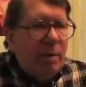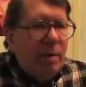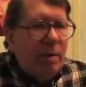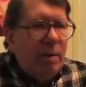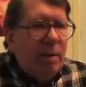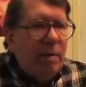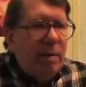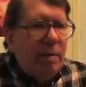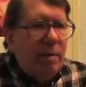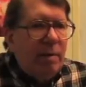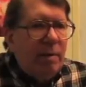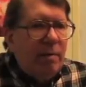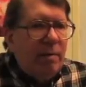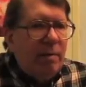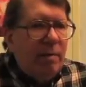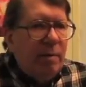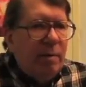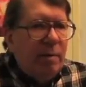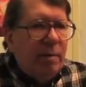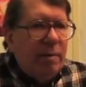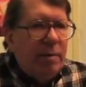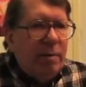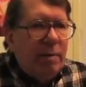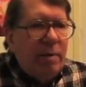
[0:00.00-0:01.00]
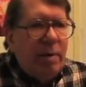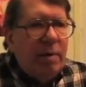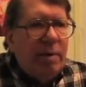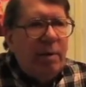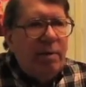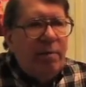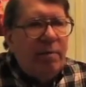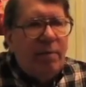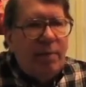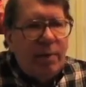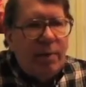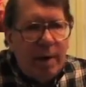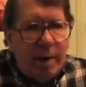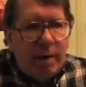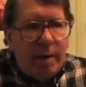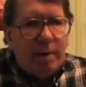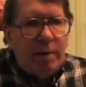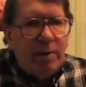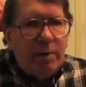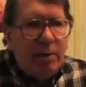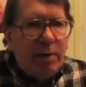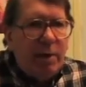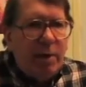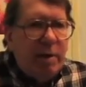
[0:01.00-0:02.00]
and then they
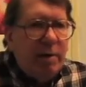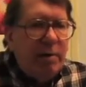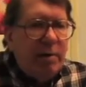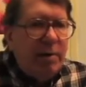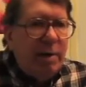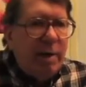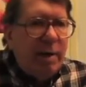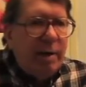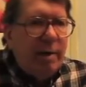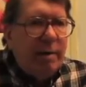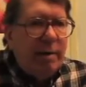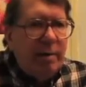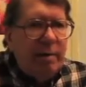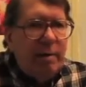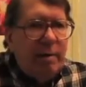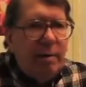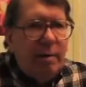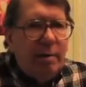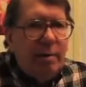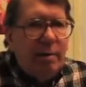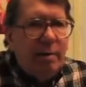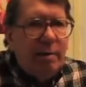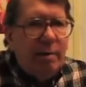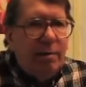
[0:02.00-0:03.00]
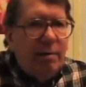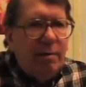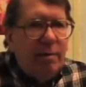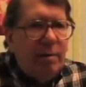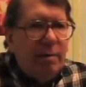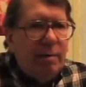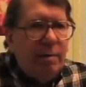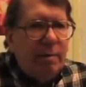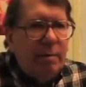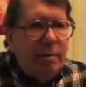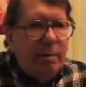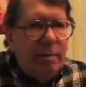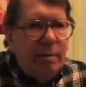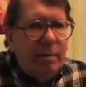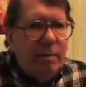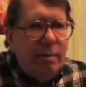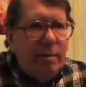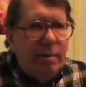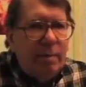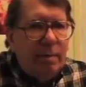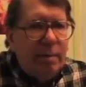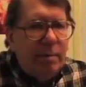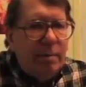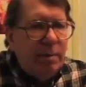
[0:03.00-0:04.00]
finally changed that. After
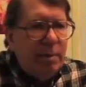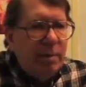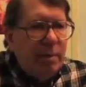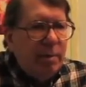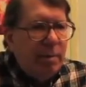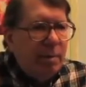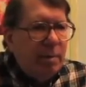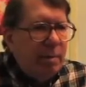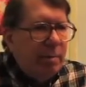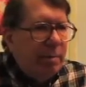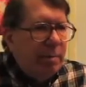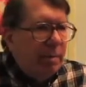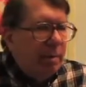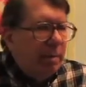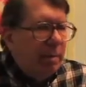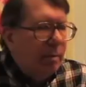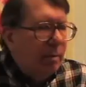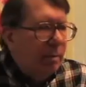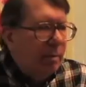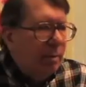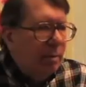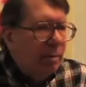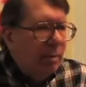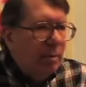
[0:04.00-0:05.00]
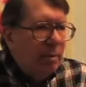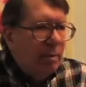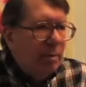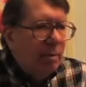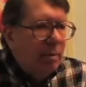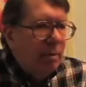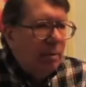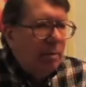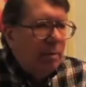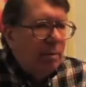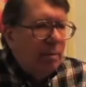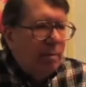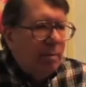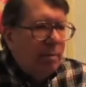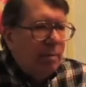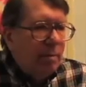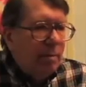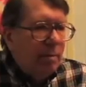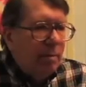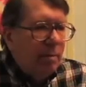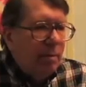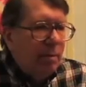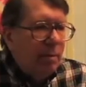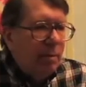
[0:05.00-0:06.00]
some years, but
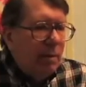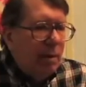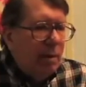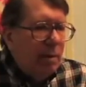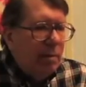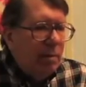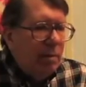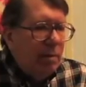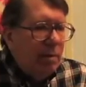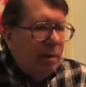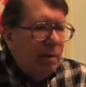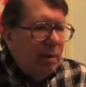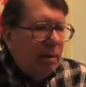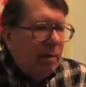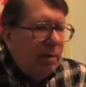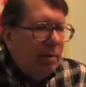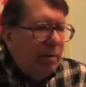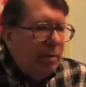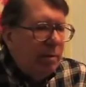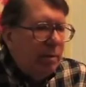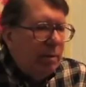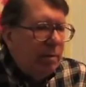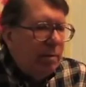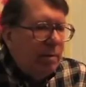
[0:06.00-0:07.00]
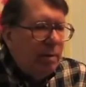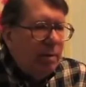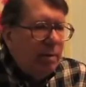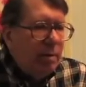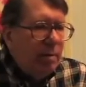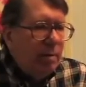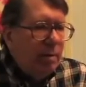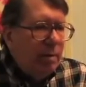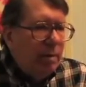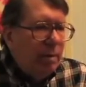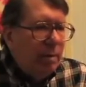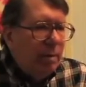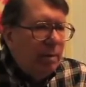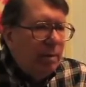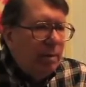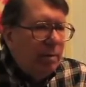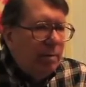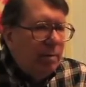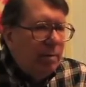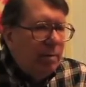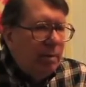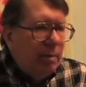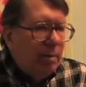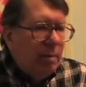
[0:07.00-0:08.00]
there just wasn't a
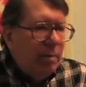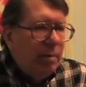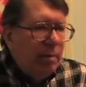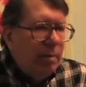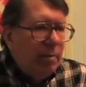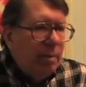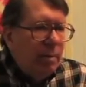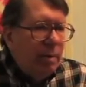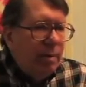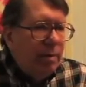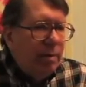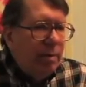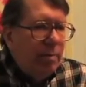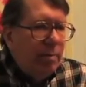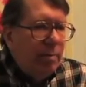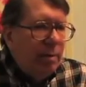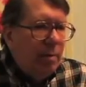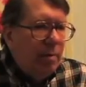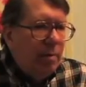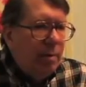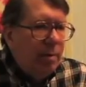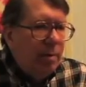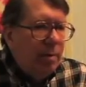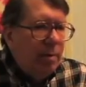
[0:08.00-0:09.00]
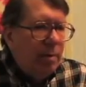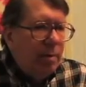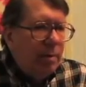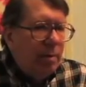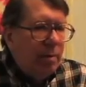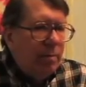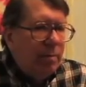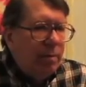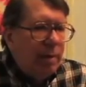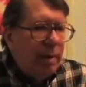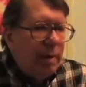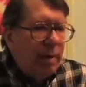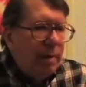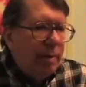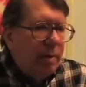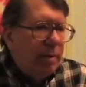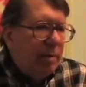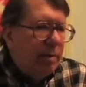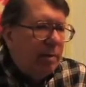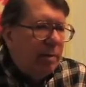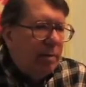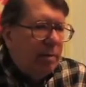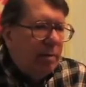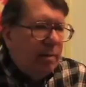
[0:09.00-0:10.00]
good place to publish this stuff.
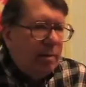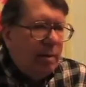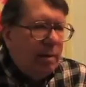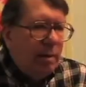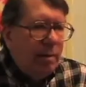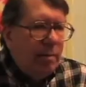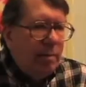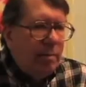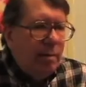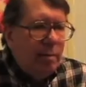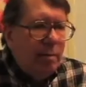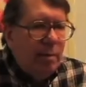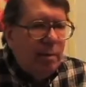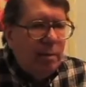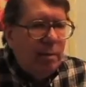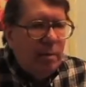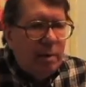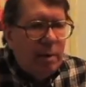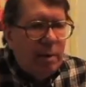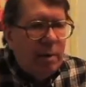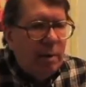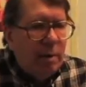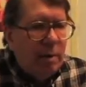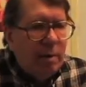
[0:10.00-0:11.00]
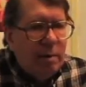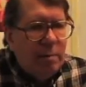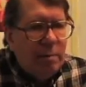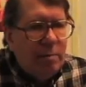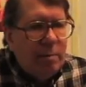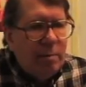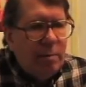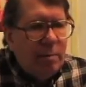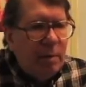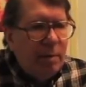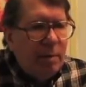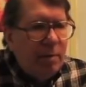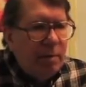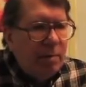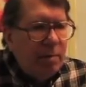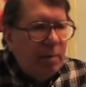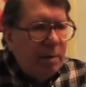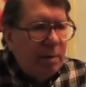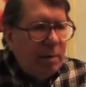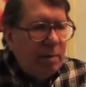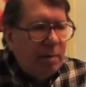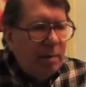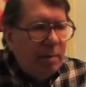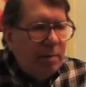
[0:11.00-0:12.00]
Science, they give it
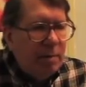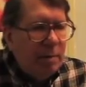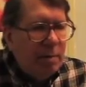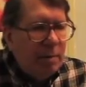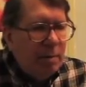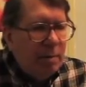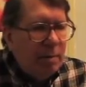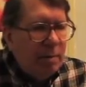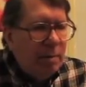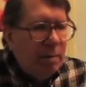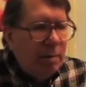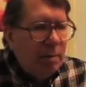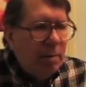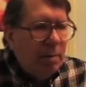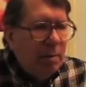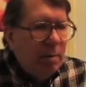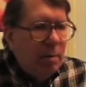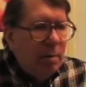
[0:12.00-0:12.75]
mixed reviews.